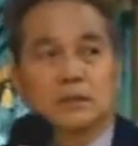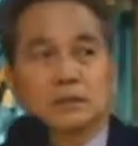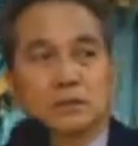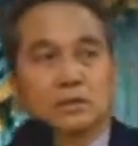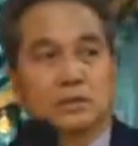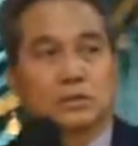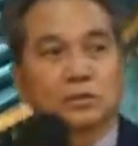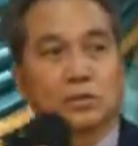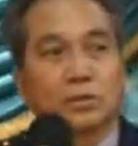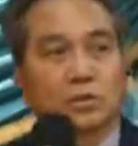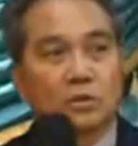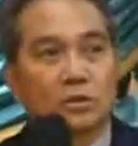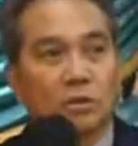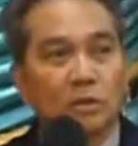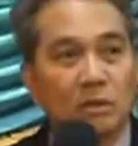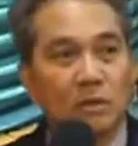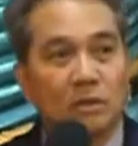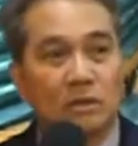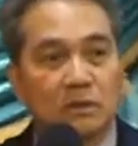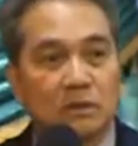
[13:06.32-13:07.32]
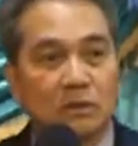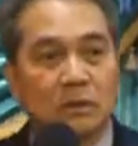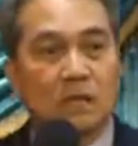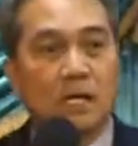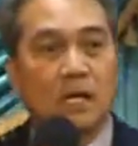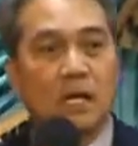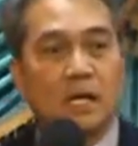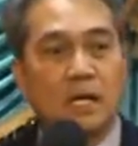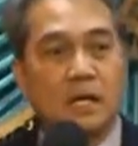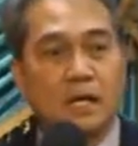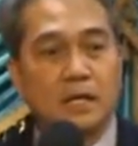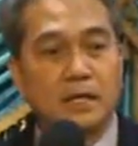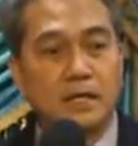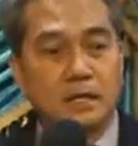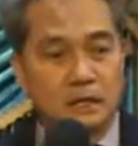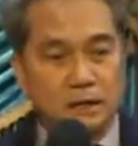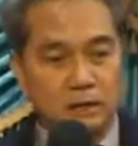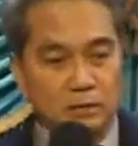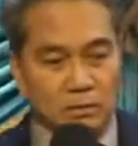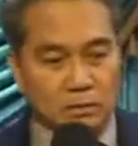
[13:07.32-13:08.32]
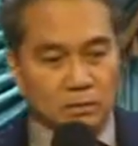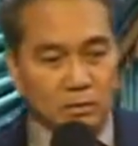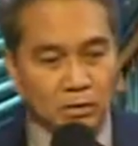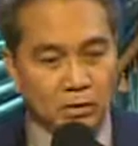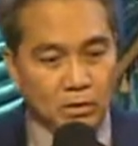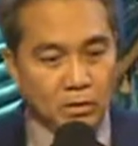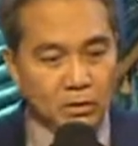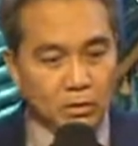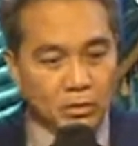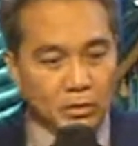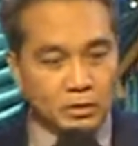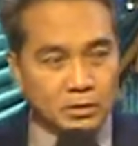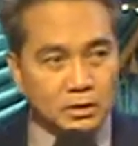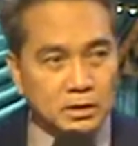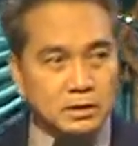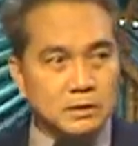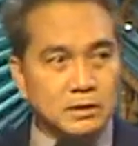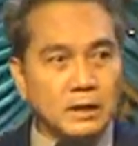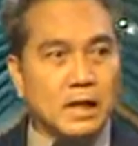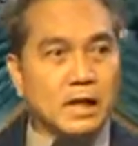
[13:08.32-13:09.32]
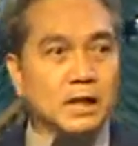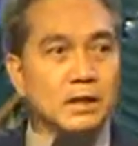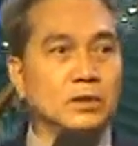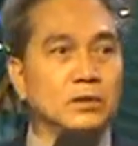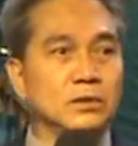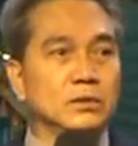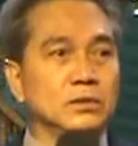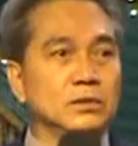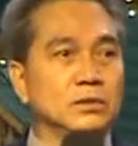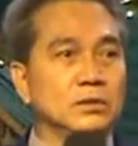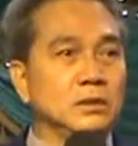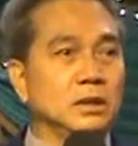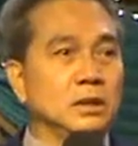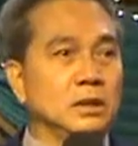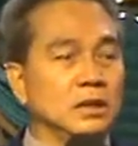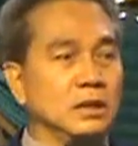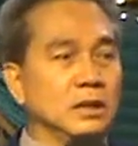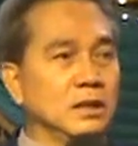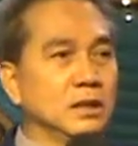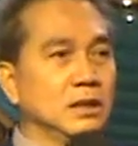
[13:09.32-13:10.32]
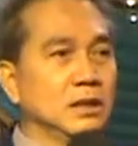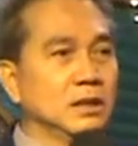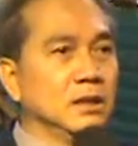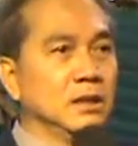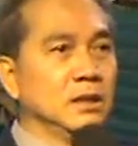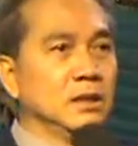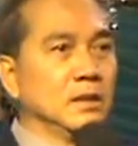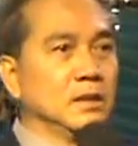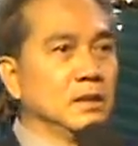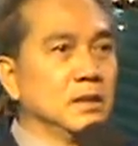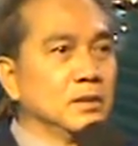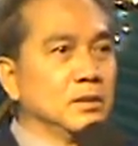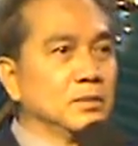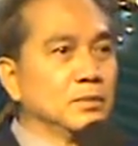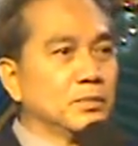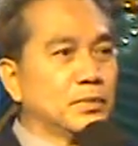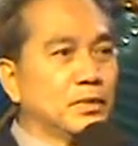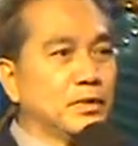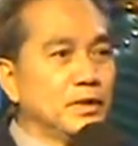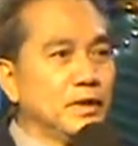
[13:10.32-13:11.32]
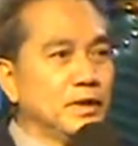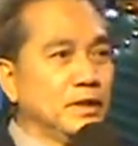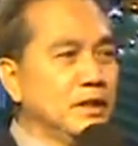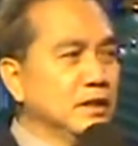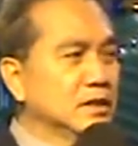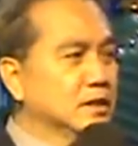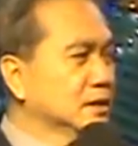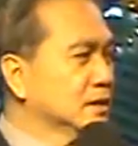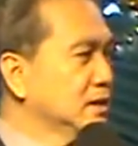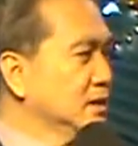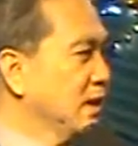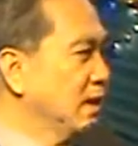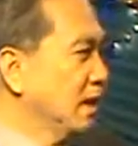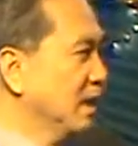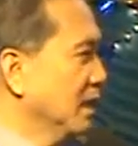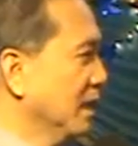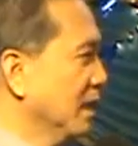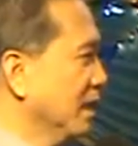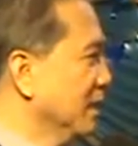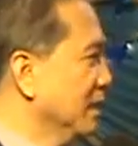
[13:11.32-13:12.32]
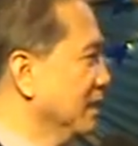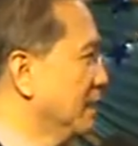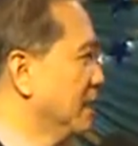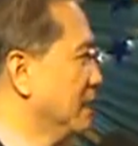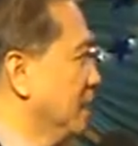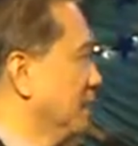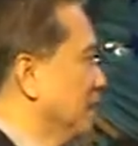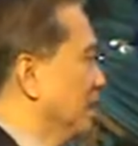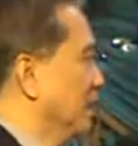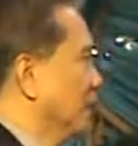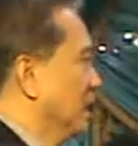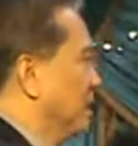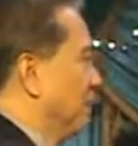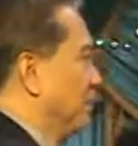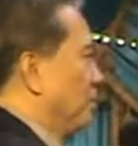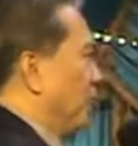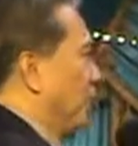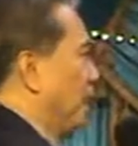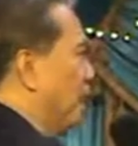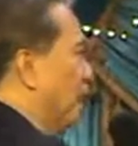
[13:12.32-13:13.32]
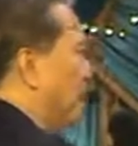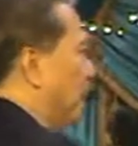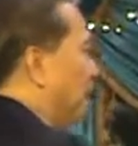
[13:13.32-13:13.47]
So don't cry and roll on the ground. Praise God. Para